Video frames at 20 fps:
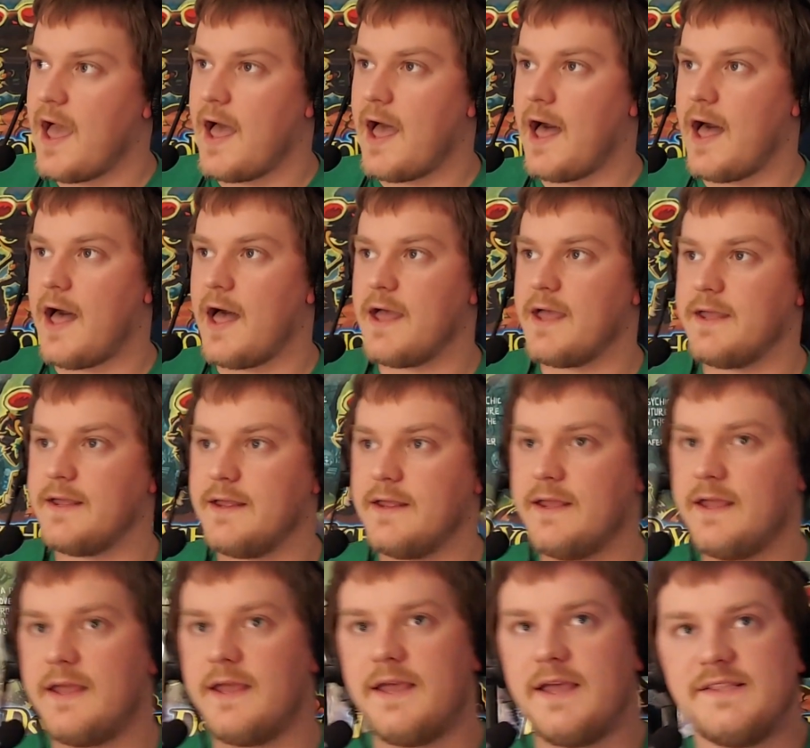and
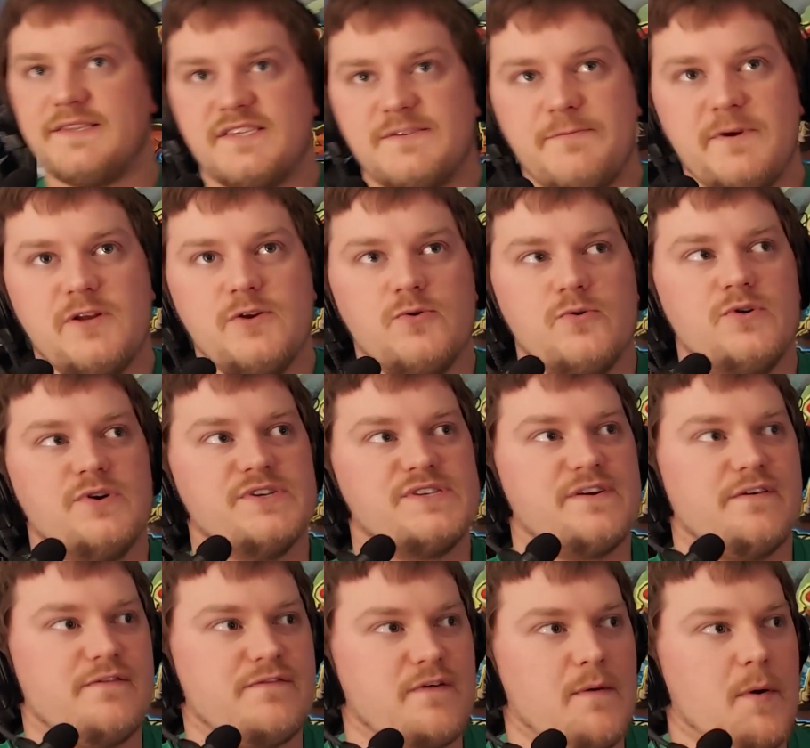Speed Duels
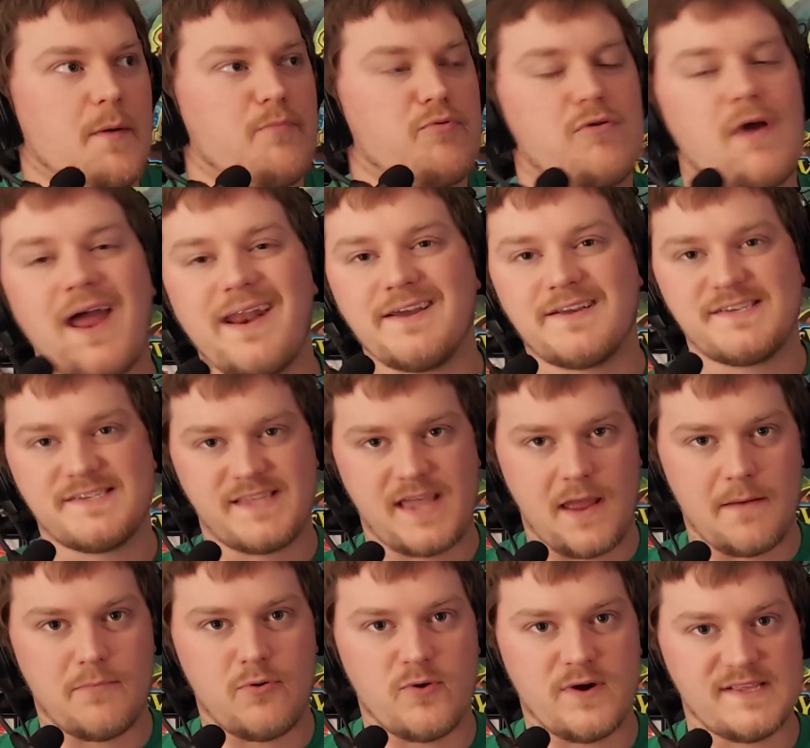from a product
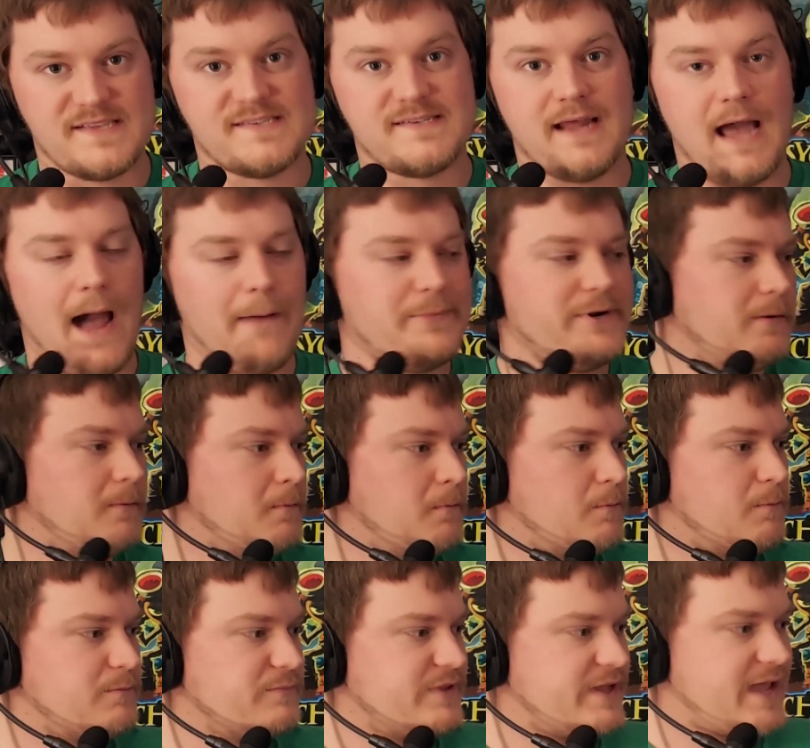standpoint stopped,
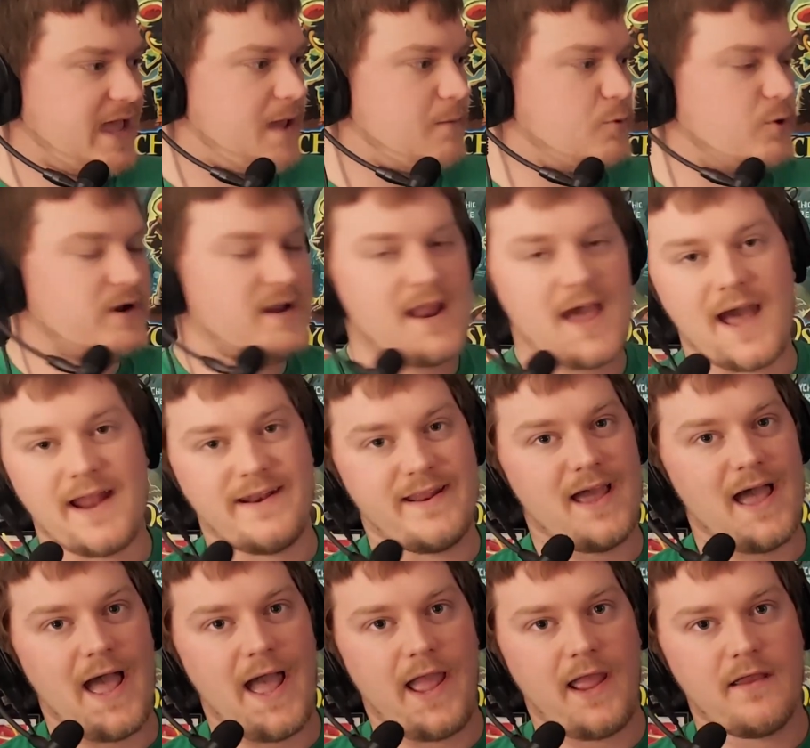the game would not
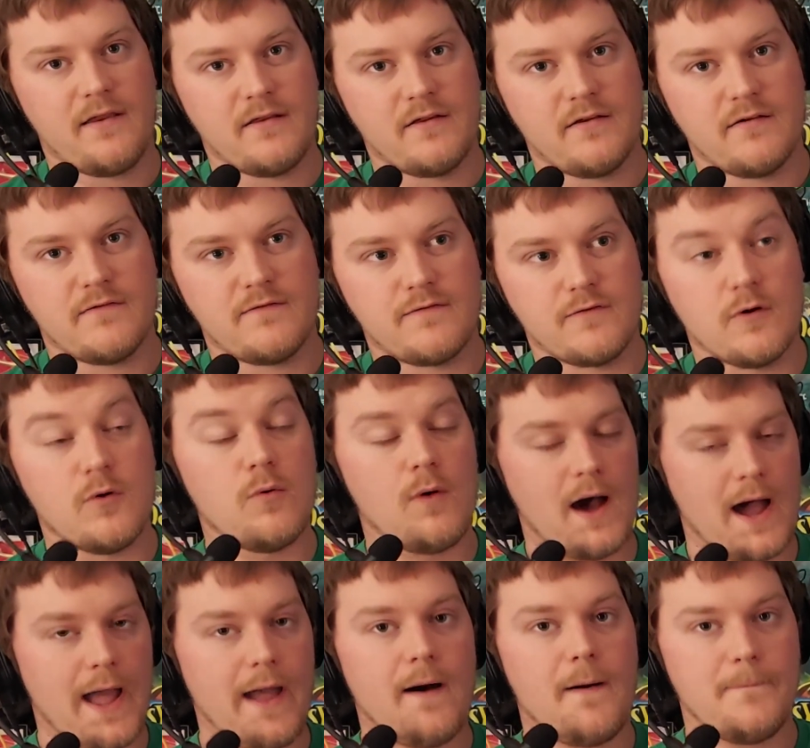die for a
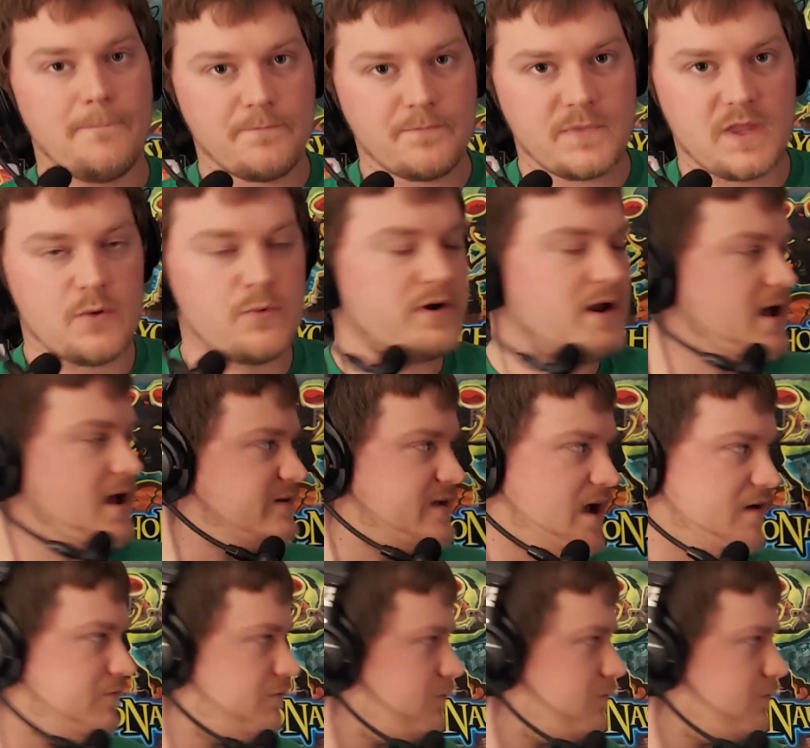while. It would not die